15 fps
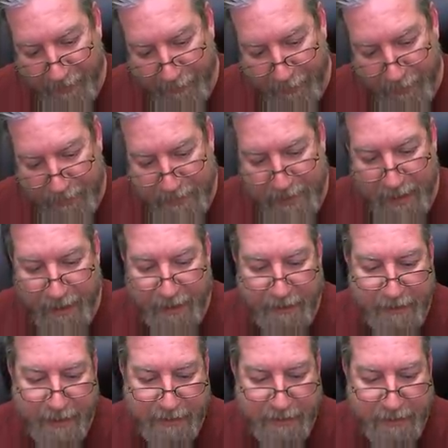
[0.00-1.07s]
you just got to get
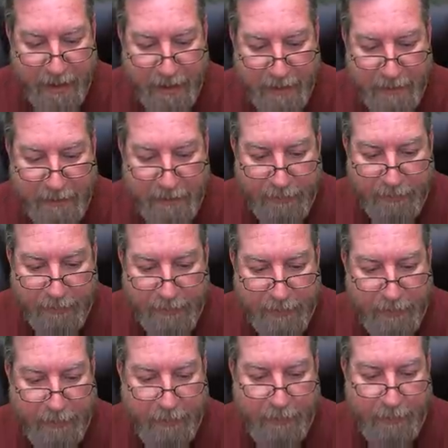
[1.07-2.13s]
that Scott in there, don't you?
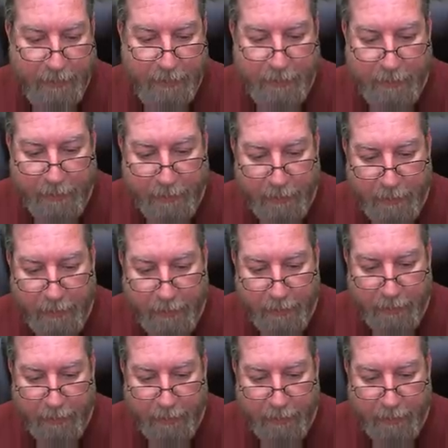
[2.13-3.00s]
Aye.